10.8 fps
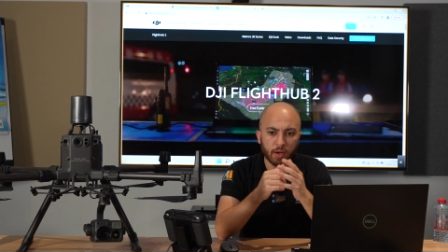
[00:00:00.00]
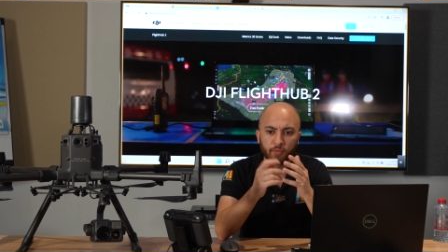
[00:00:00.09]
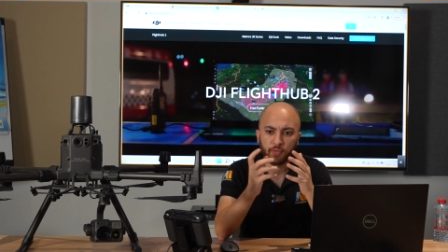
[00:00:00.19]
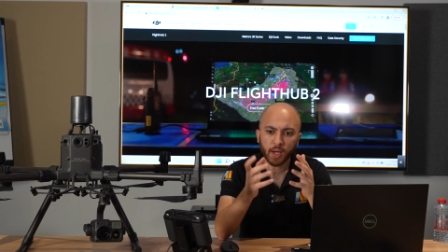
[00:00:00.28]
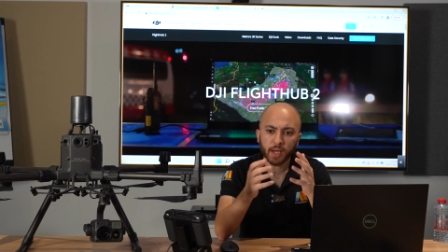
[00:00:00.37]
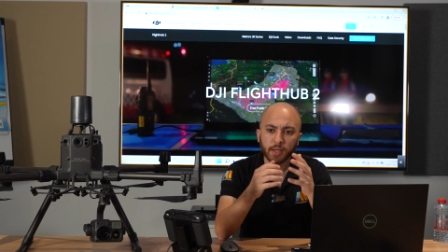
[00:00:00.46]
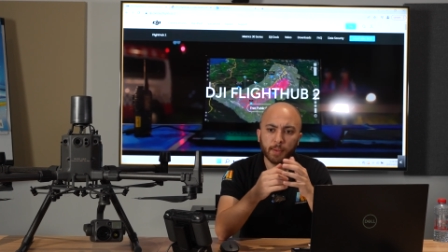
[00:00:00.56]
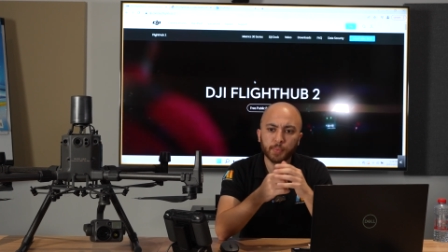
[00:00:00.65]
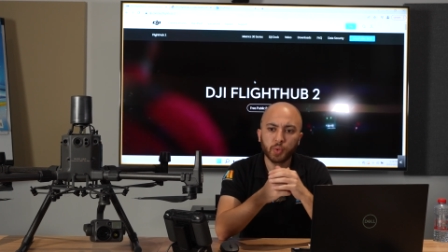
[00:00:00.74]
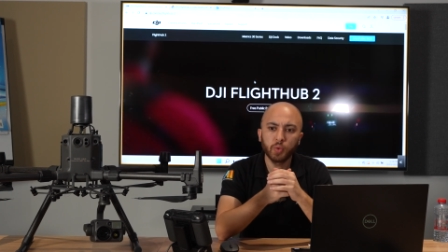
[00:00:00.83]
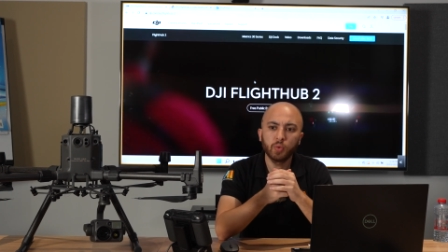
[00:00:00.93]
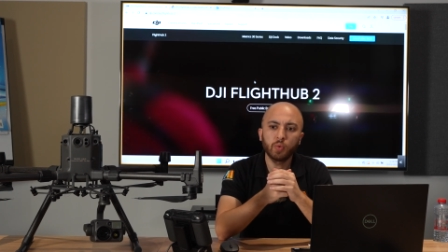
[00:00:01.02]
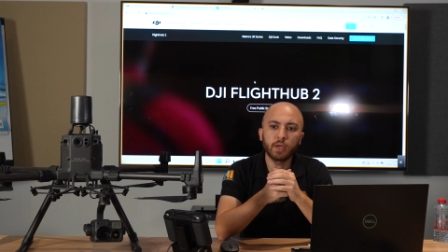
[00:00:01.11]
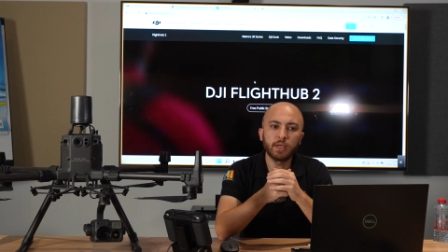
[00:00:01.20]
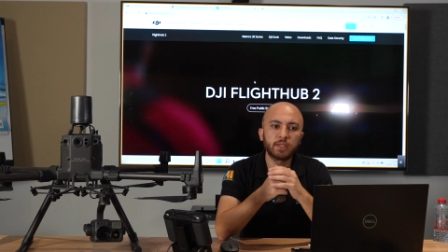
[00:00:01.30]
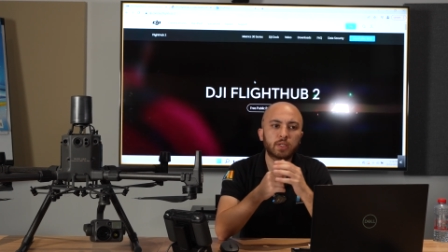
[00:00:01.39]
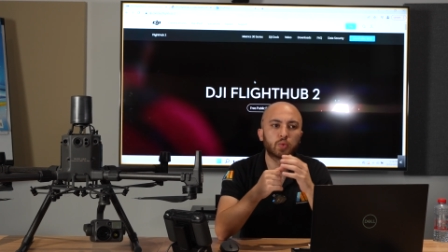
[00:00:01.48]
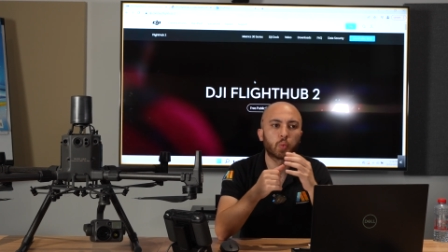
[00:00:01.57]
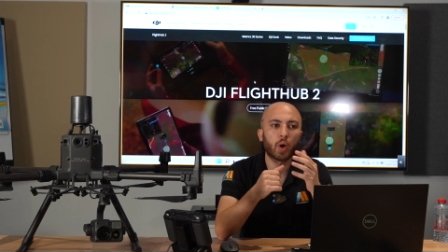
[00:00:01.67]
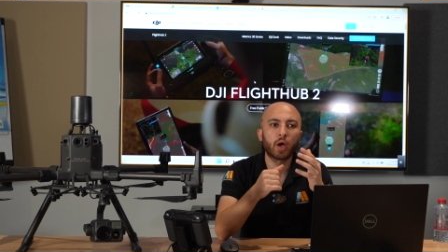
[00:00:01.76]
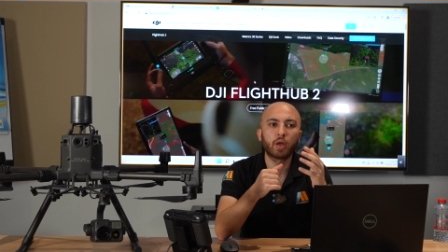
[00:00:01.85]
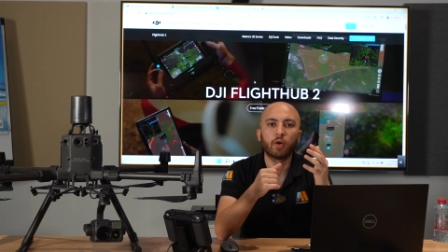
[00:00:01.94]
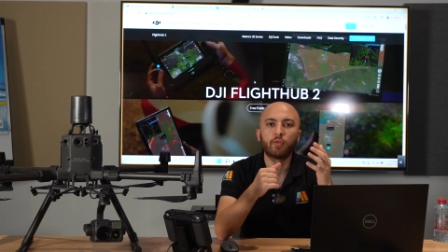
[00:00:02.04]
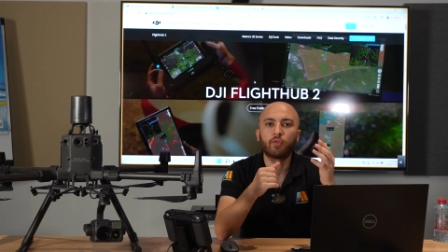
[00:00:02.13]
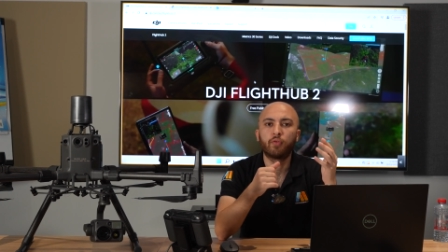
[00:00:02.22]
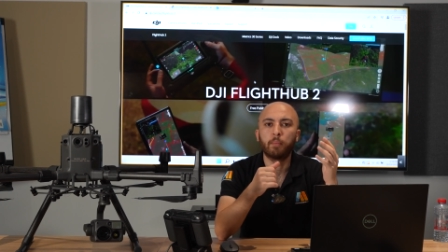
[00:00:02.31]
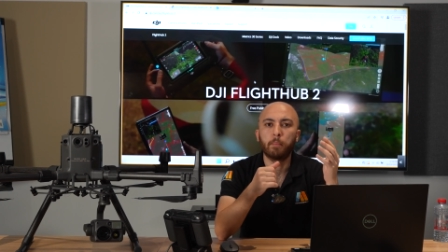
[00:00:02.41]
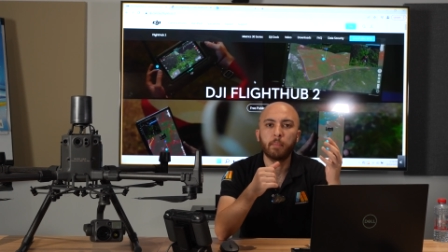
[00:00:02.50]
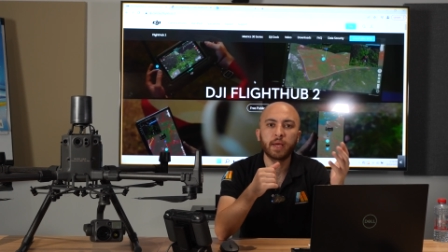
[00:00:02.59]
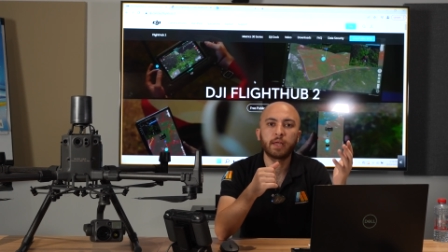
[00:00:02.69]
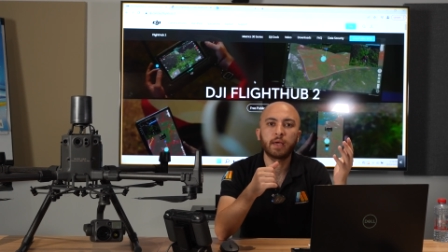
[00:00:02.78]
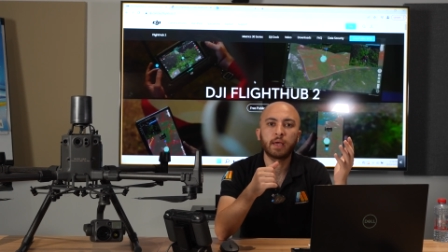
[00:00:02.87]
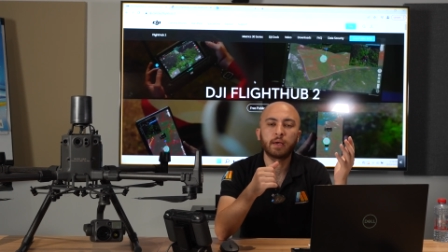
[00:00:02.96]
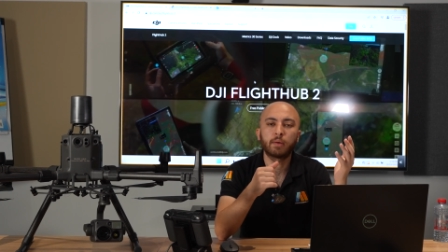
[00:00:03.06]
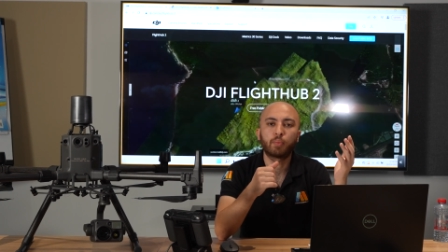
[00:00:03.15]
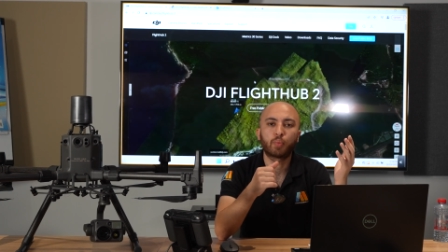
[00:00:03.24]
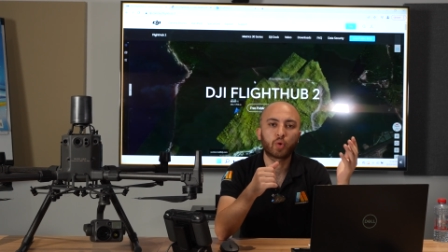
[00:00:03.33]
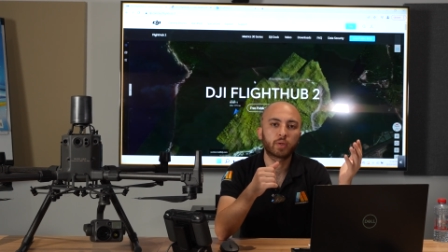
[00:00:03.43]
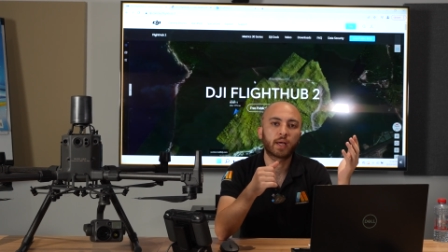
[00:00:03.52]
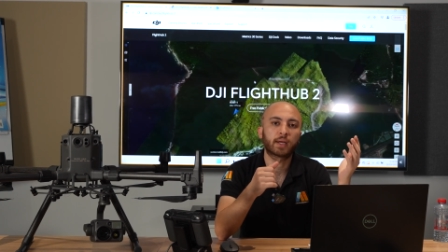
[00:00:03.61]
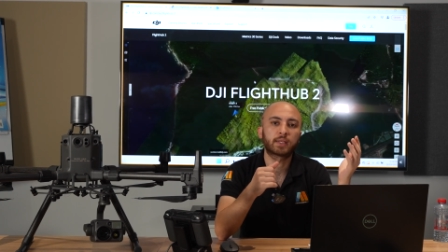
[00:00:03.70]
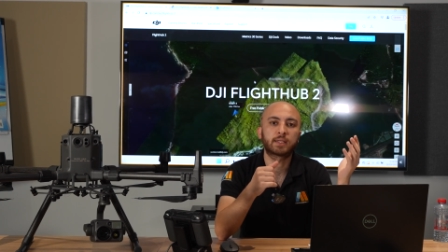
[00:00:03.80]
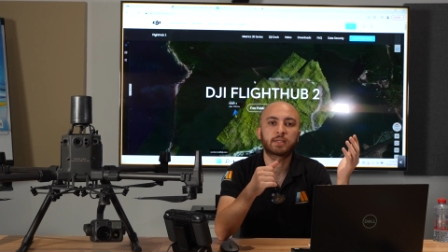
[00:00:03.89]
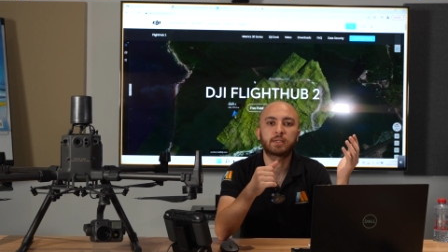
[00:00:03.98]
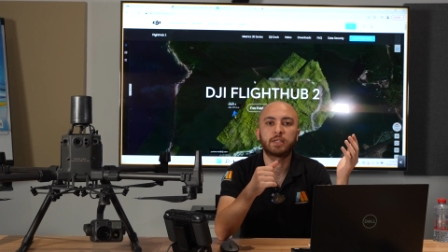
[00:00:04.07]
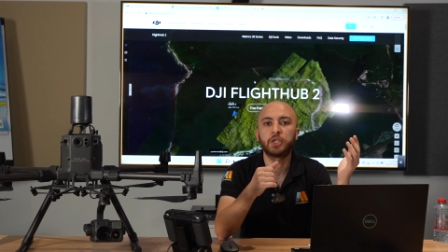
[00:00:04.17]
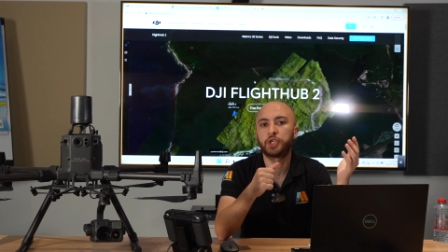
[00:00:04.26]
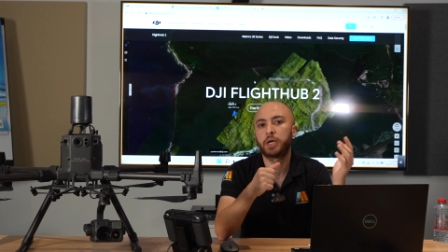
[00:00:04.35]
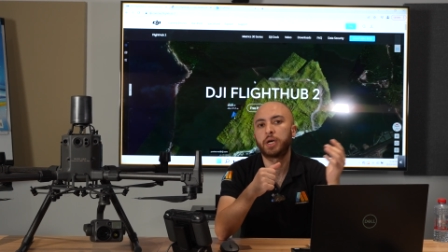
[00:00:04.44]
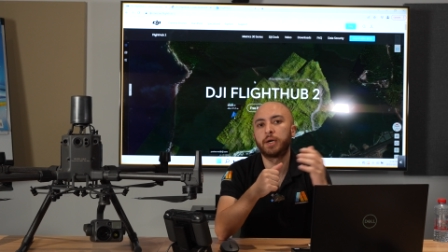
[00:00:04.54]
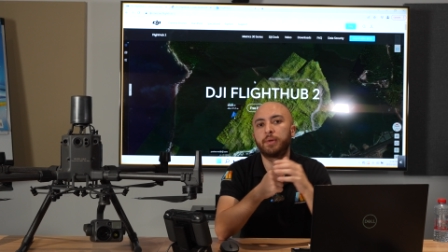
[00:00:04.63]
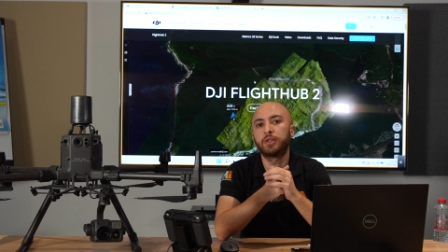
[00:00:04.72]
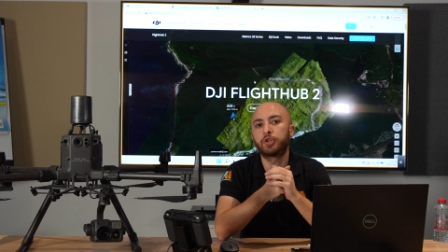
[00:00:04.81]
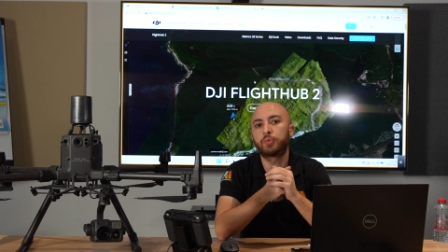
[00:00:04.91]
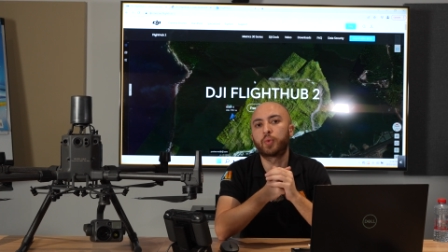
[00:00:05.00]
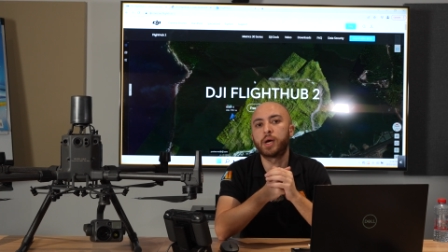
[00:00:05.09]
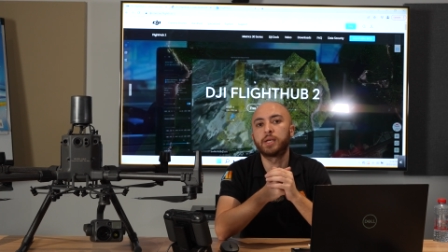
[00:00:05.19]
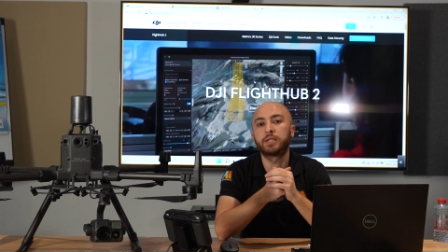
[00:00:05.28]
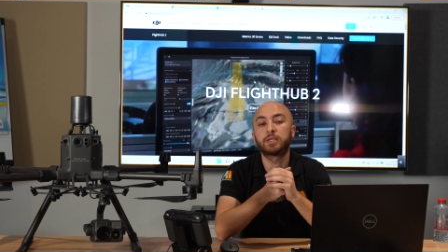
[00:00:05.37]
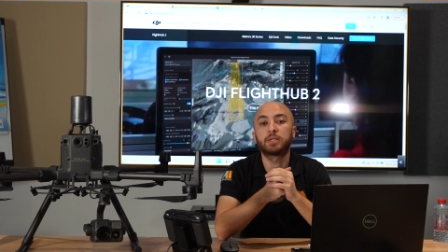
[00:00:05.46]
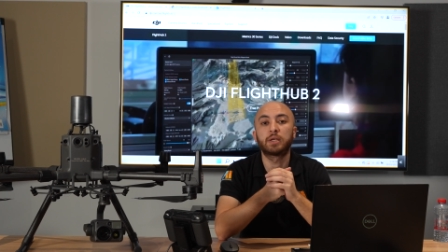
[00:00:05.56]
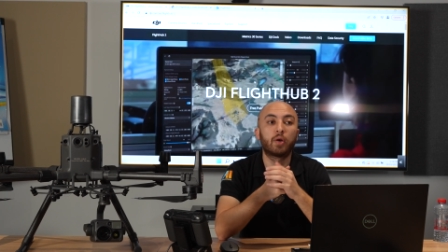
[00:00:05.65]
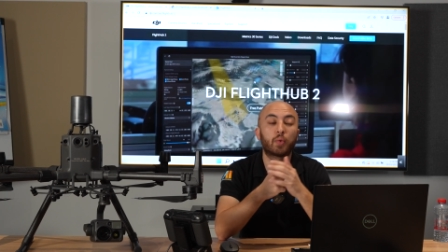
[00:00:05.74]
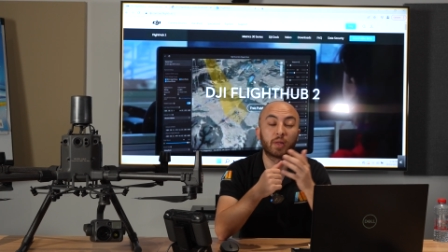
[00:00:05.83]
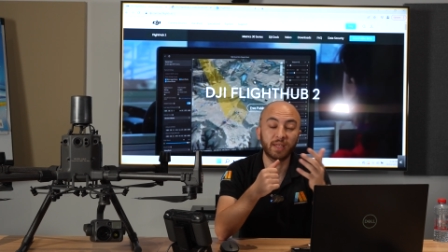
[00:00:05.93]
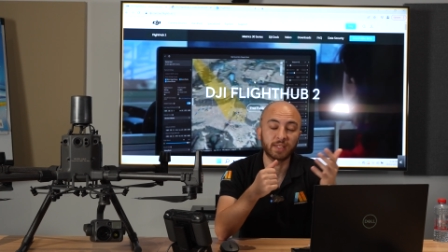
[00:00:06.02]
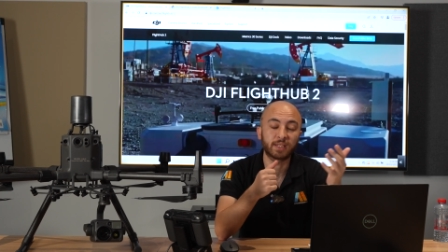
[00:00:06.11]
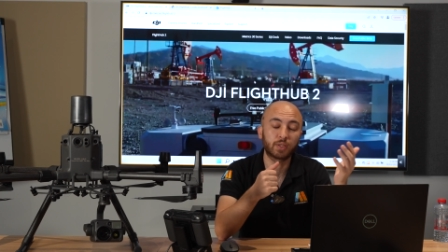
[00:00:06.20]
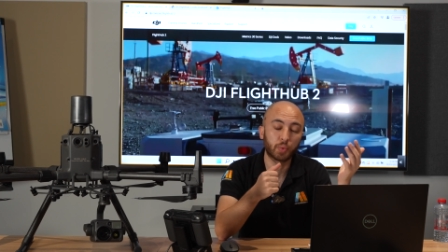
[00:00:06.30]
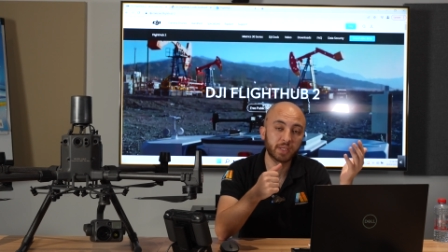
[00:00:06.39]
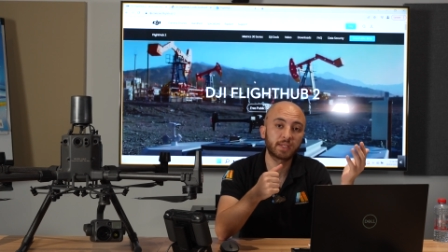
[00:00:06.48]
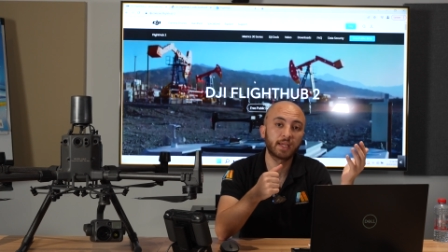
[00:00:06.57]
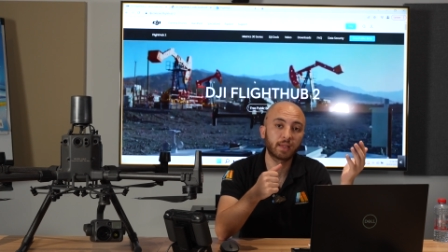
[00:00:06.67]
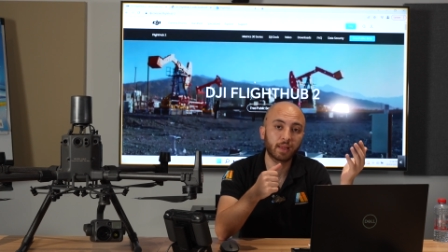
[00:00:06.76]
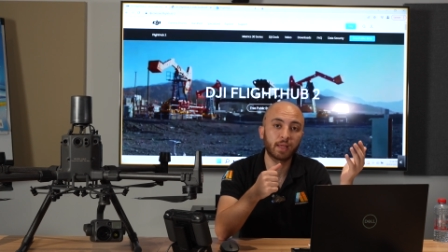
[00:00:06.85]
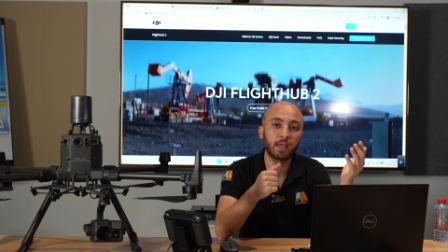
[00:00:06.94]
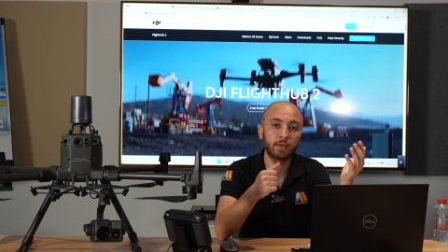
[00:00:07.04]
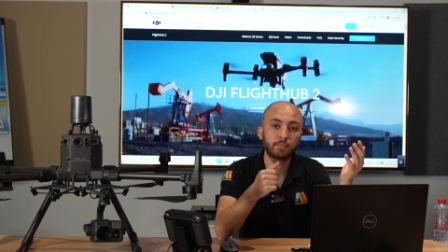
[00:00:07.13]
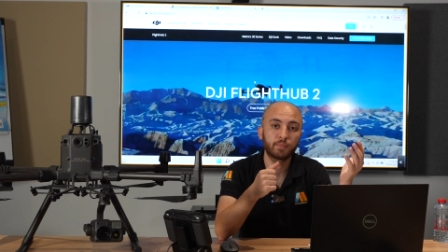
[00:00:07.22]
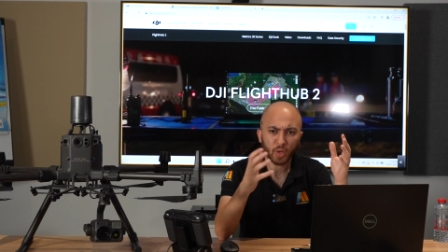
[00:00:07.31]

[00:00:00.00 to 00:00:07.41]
FlightHub 2 is one of many products DJI Enterprise released recently.